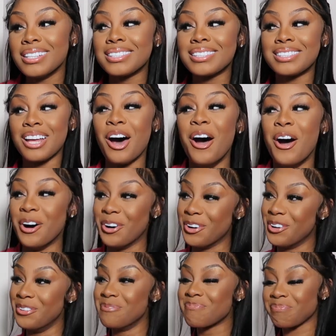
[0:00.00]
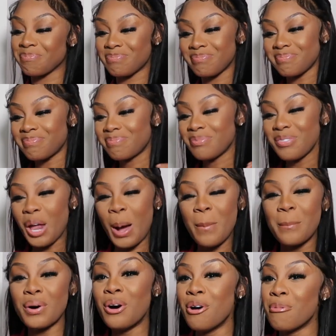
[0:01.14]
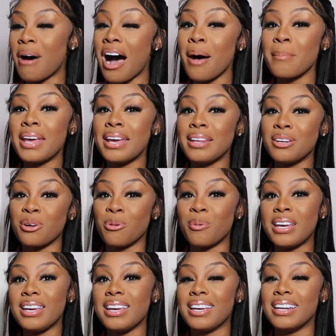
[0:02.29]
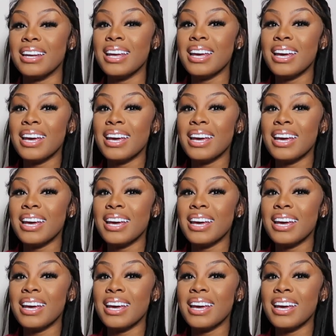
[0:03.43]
So, boom, I'm hitting the weed.